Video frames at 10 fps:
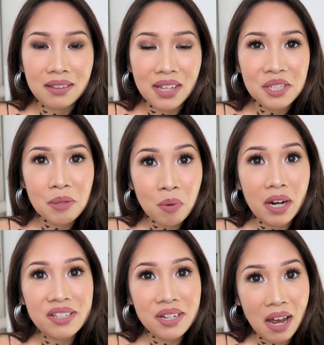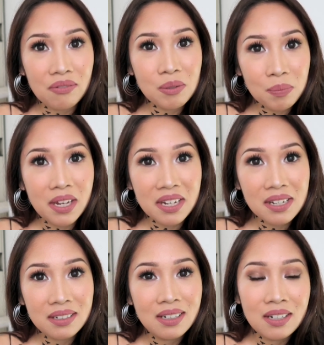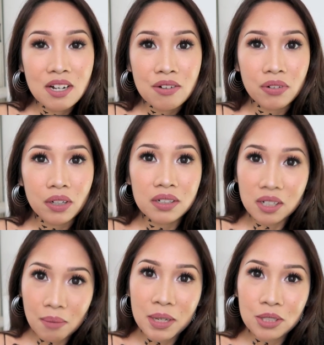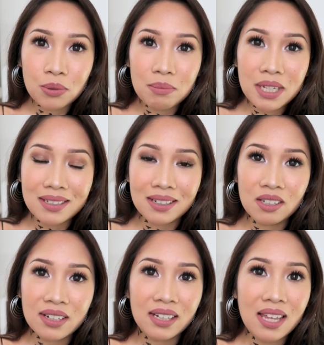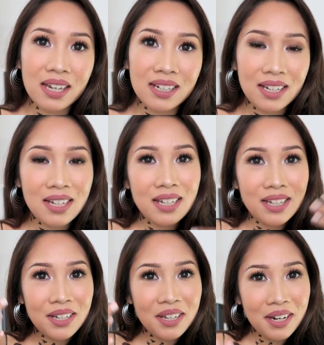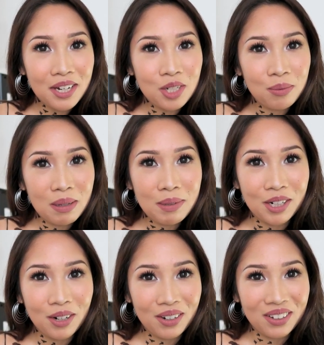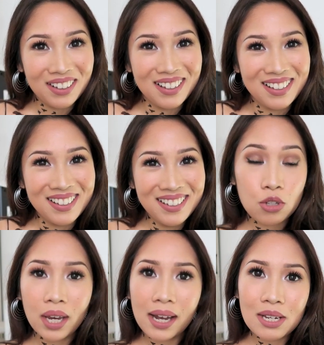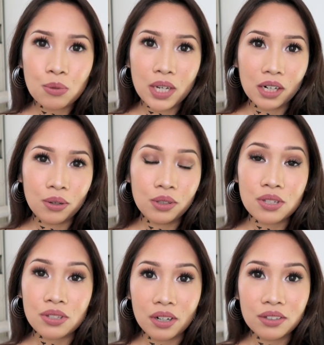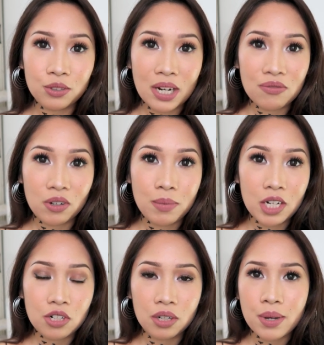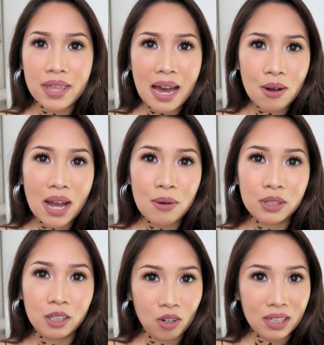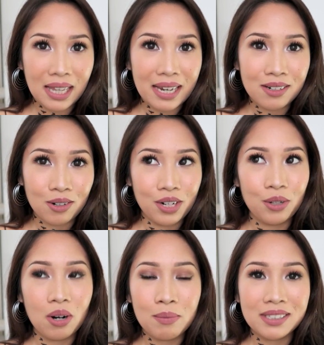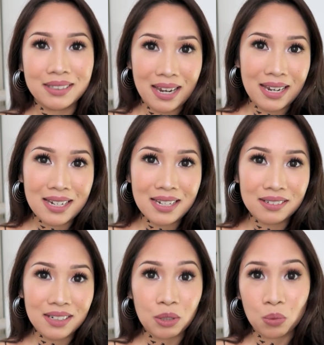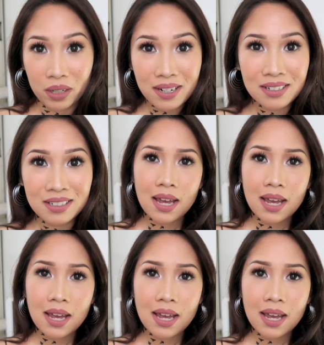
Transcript: that's the price you have to pay for coming into a meeting looking like an Asian baby girl. So yeah guys, we are going to start the transformation with how I would look like on a normal day at work.